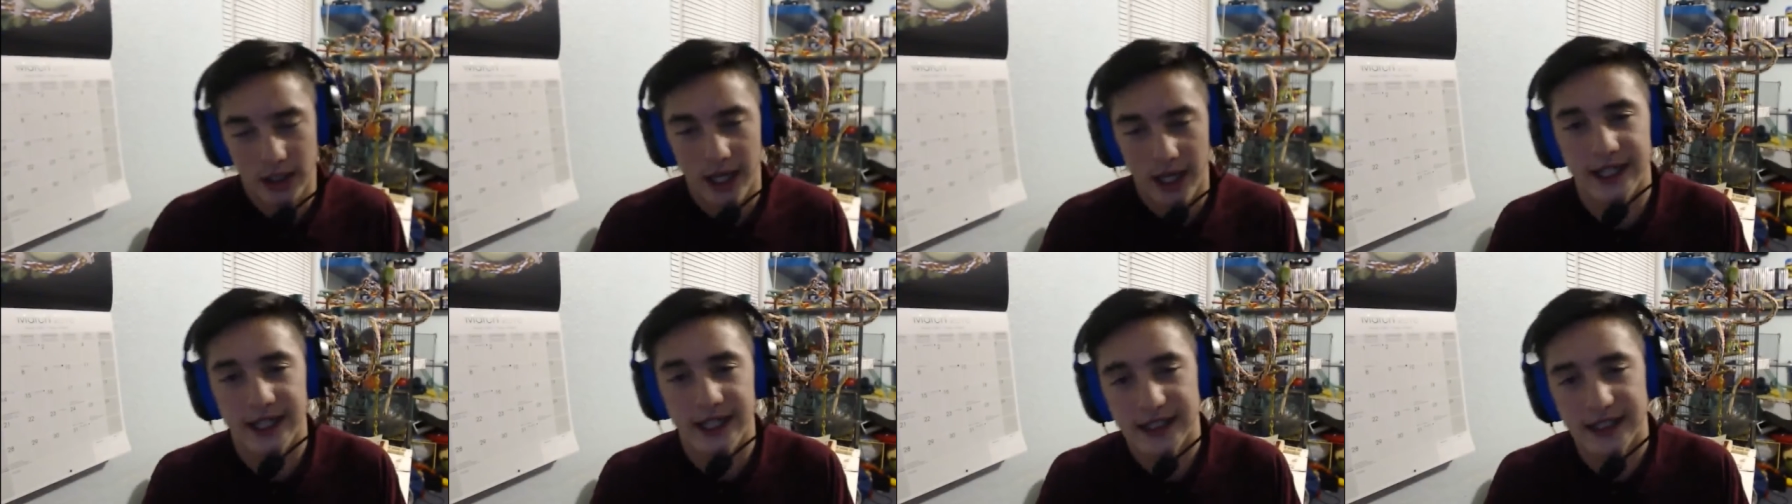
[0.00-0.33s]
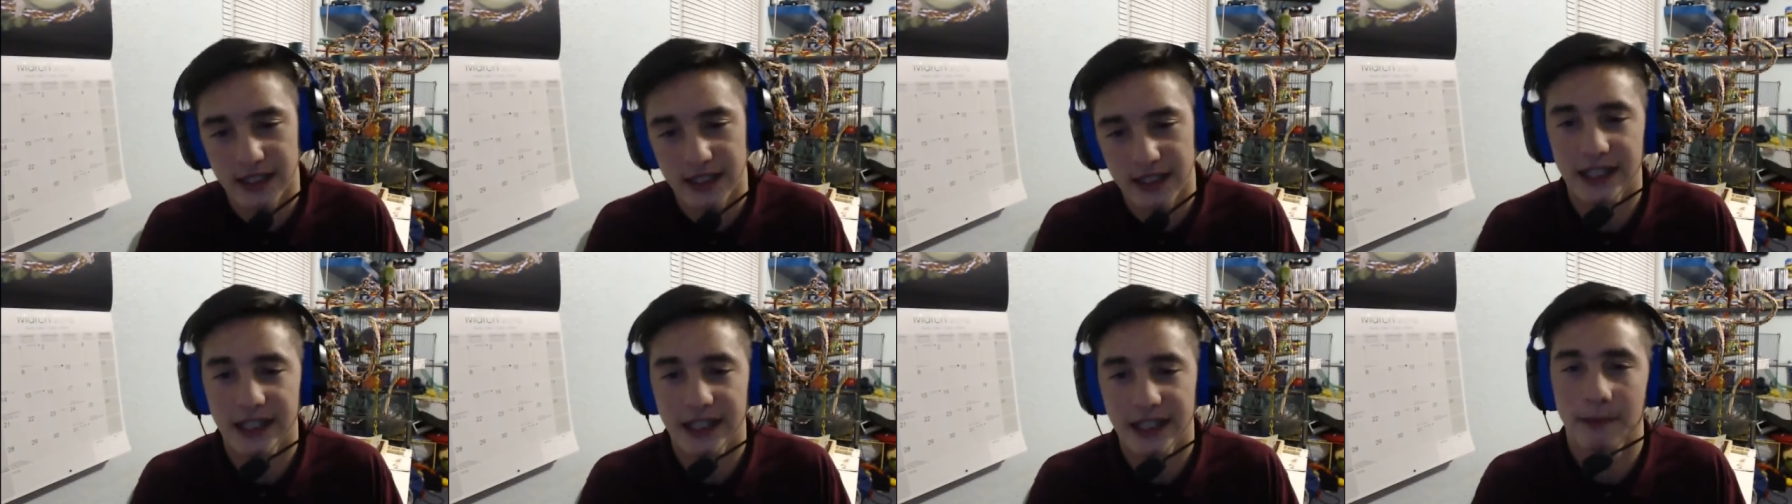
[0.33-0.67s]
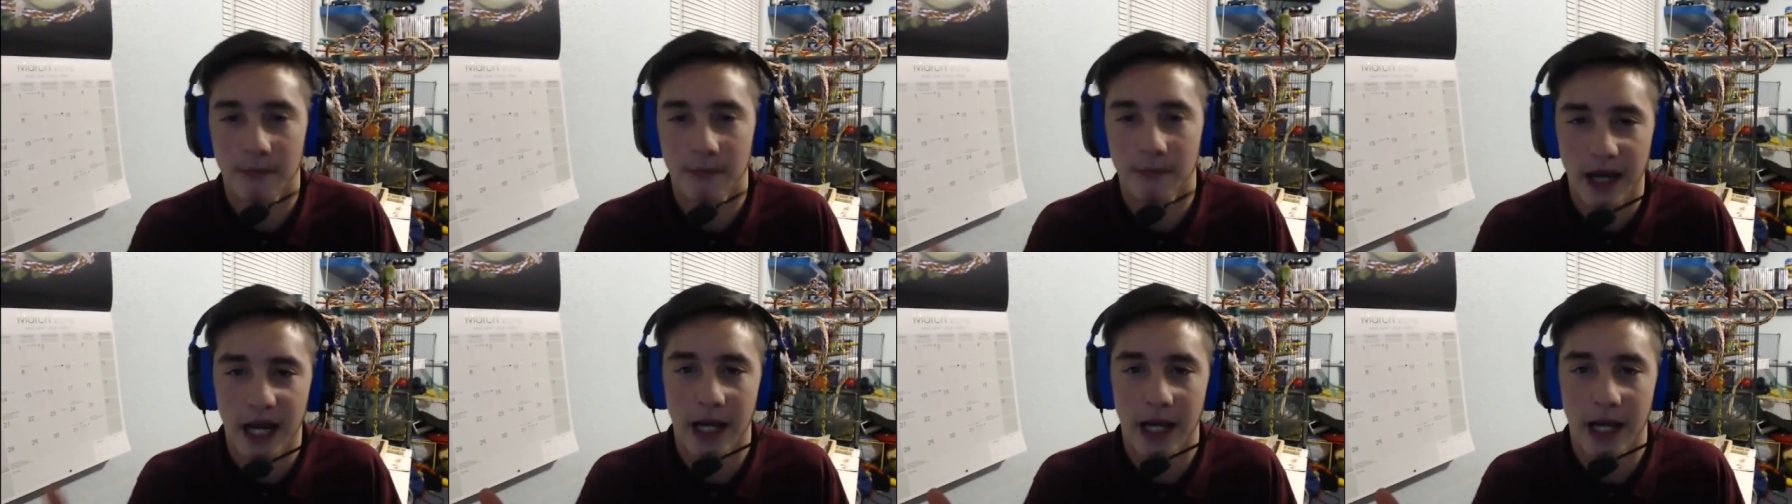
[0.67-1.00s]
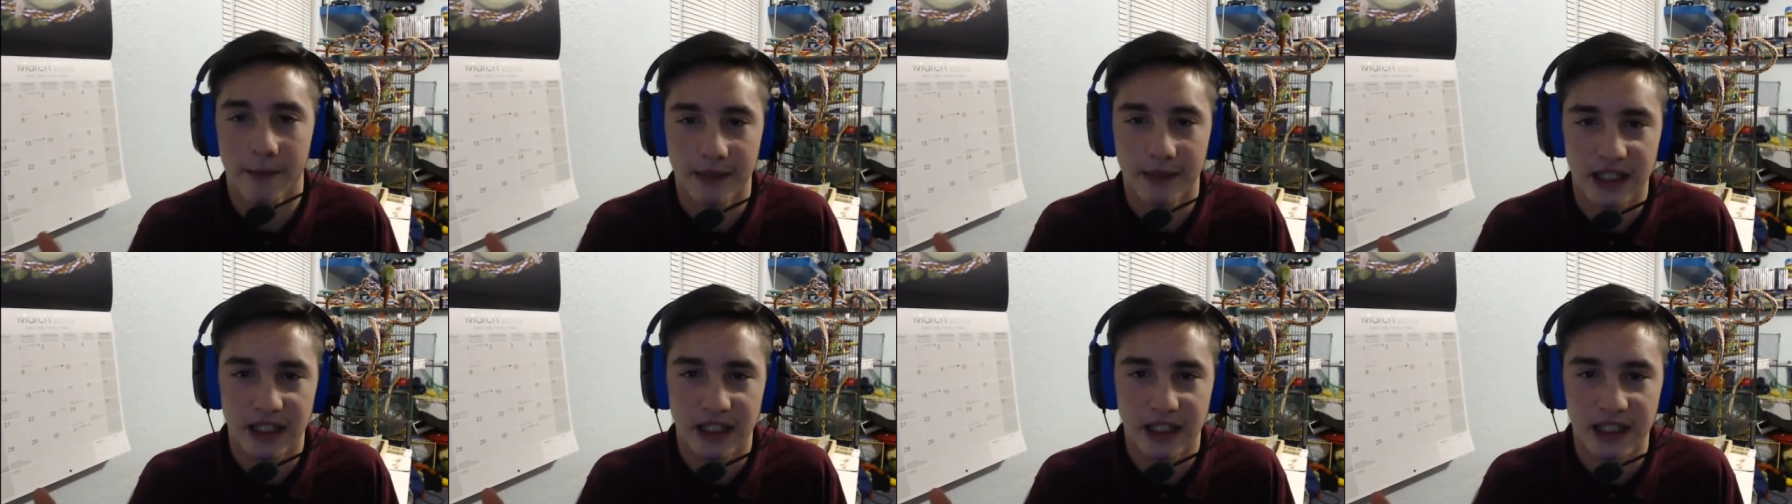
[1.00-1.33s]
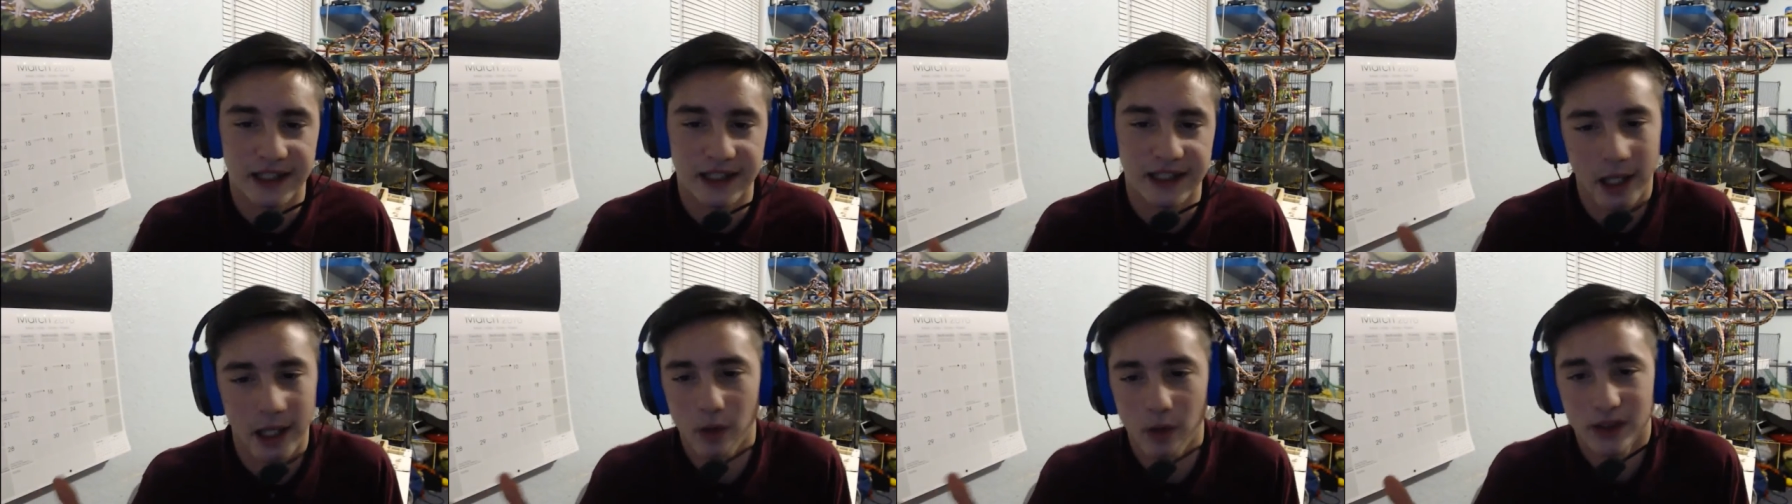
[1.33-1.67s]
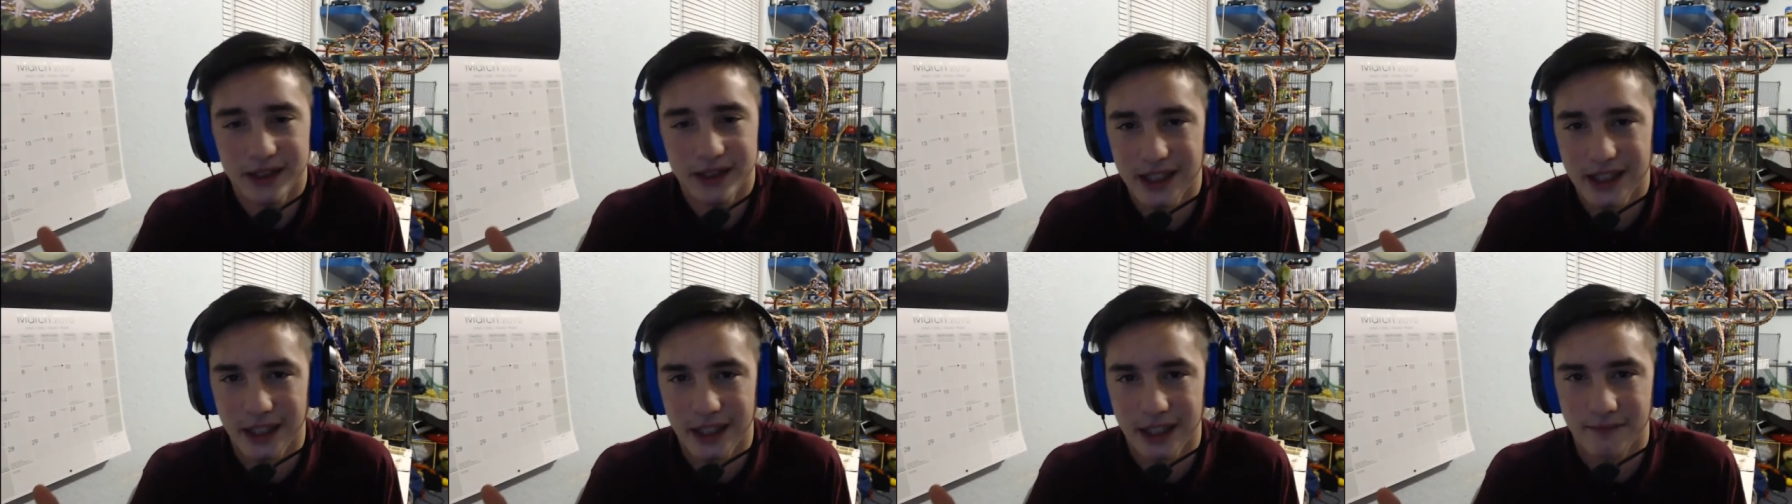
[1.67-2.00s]
I used to like the Miami Heat, and that
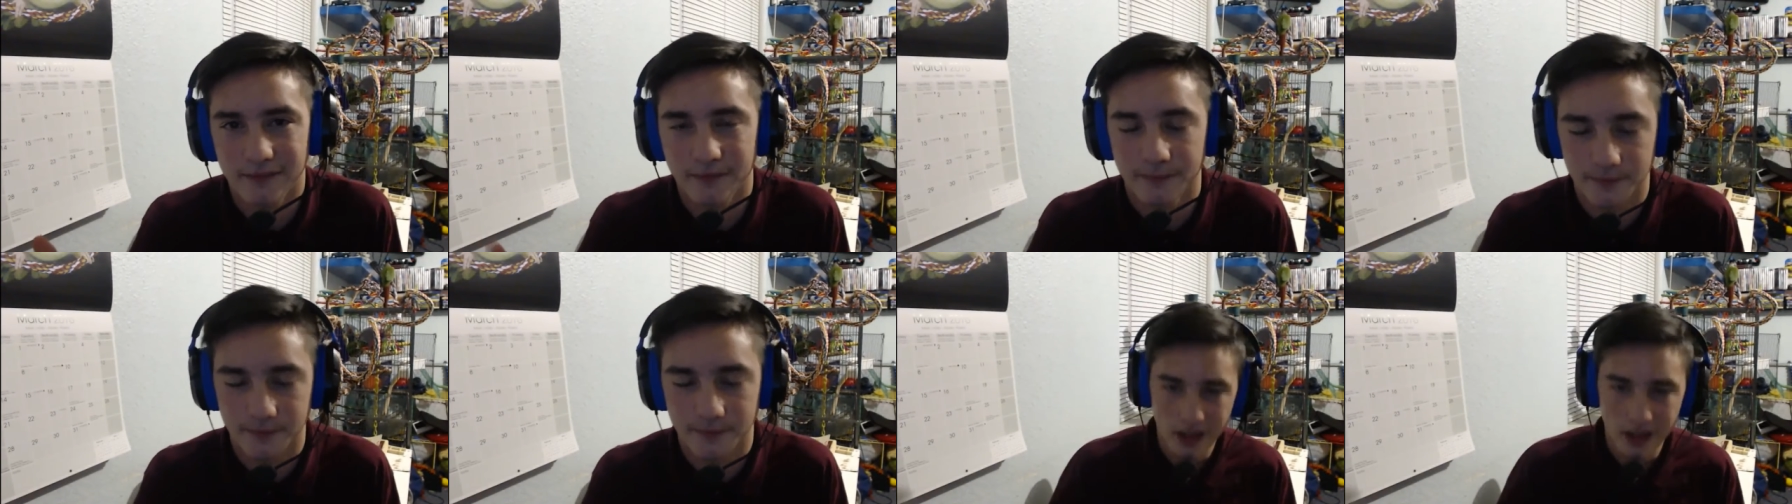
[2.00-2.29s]
was it.